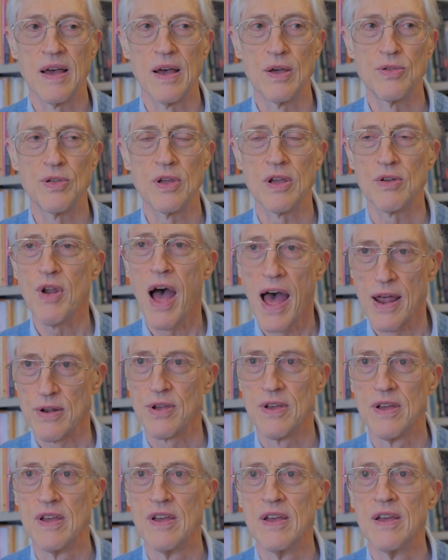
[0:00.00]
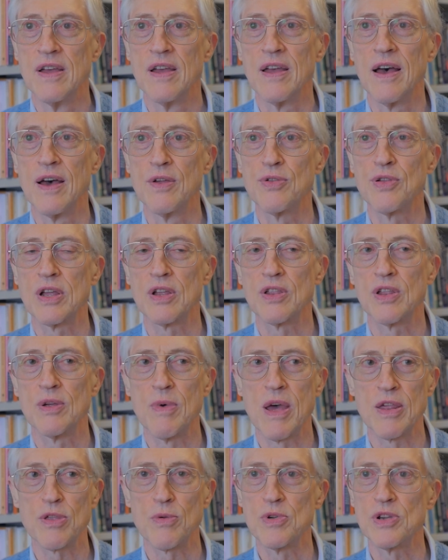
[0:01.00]
I think not. I think the
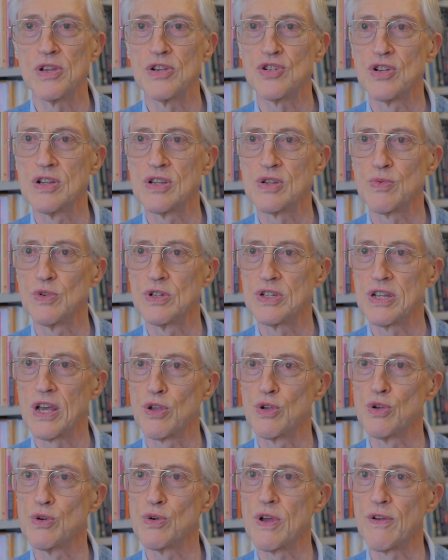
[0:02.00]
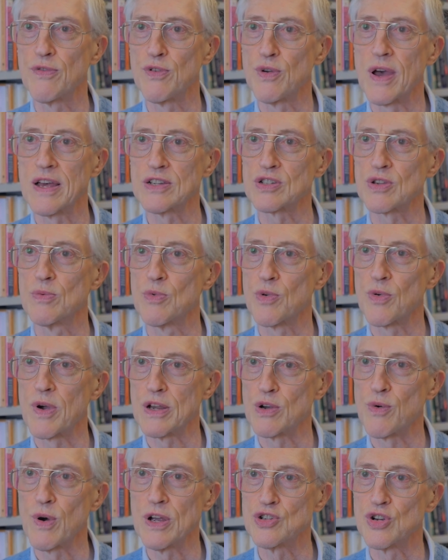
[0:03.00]
mathematicians would tell you, if you ask them the
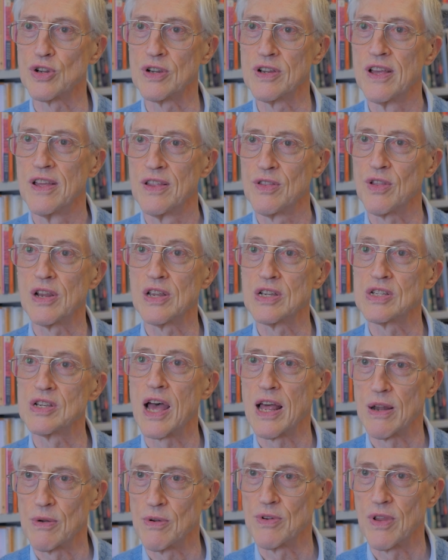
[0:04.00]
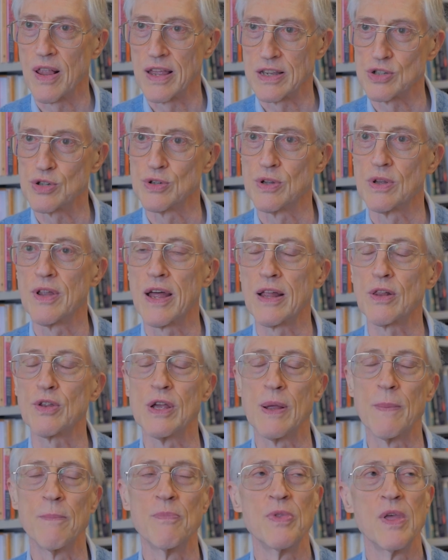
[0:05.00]
right question, that it's not
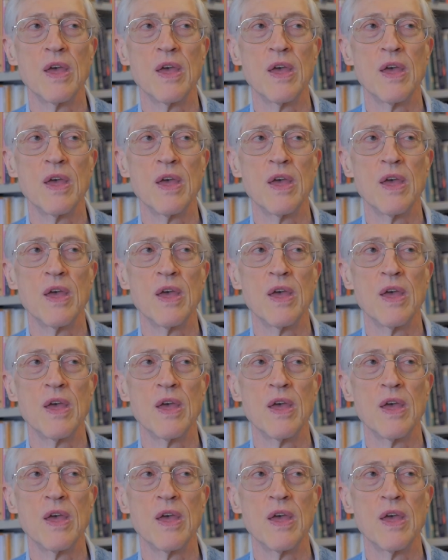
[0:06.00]
likely.